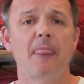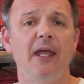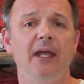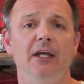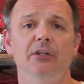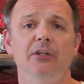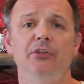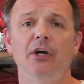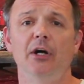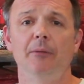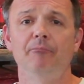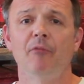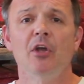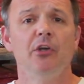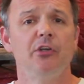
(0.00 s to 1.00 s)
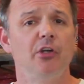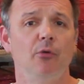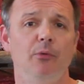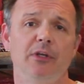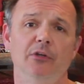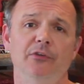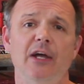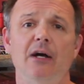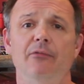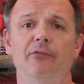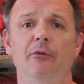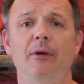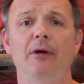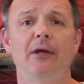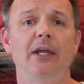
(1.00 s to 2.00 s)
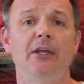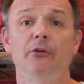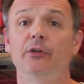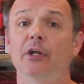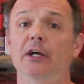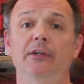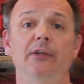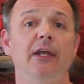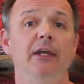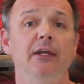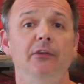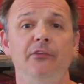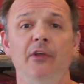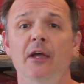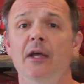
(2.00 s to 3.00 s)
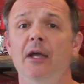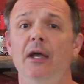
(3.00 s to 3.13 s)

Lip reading: And, you know, we go down for about 8 or 9 days.